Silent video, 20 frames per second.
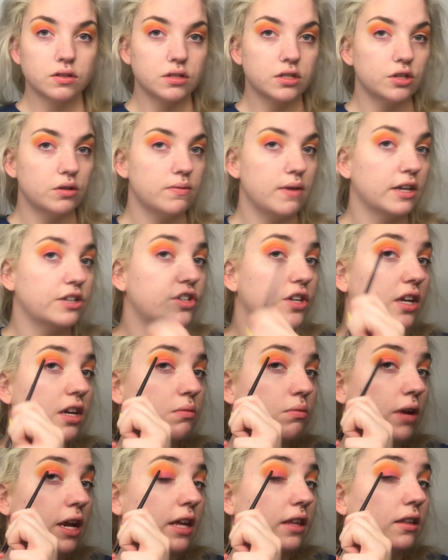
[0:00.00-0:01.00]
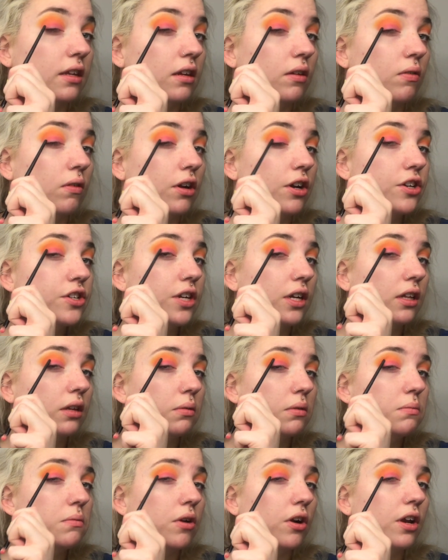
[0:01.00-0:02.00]
So I'm actually going to bring the orange in a
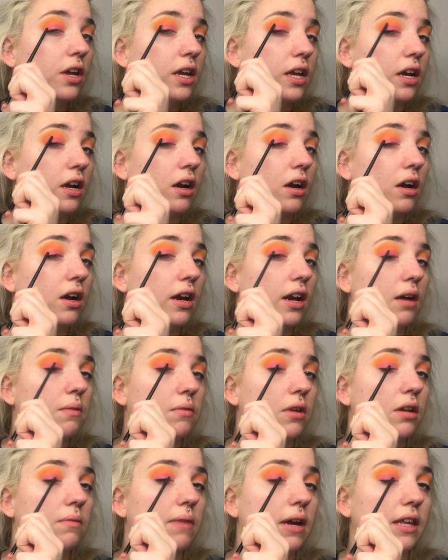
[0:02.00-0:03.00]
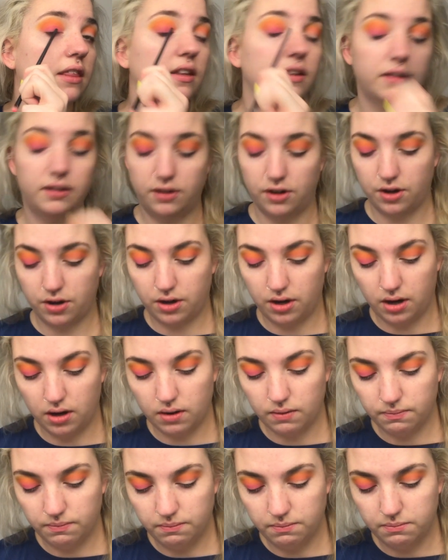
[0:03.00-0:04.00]
little bit more here, and I'm going to make this
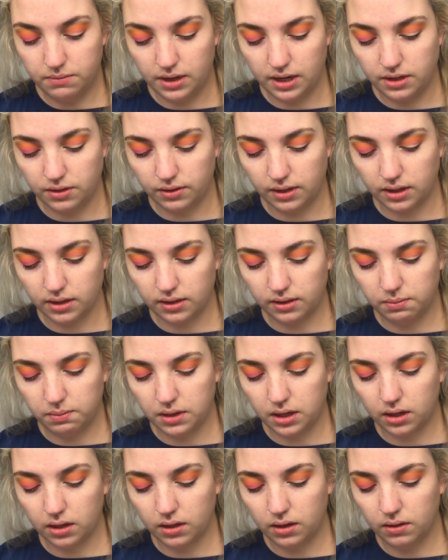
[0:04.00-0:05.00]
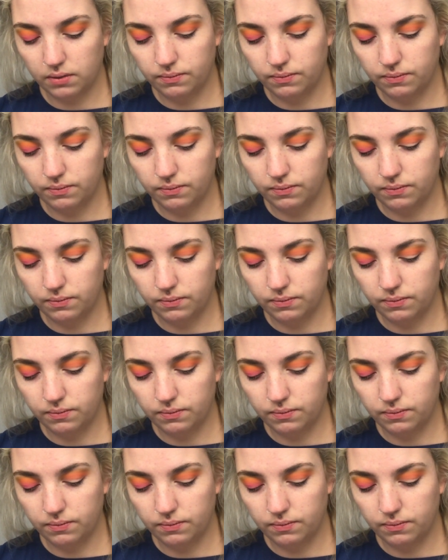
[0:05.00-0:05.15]
darker, but I do like this pink.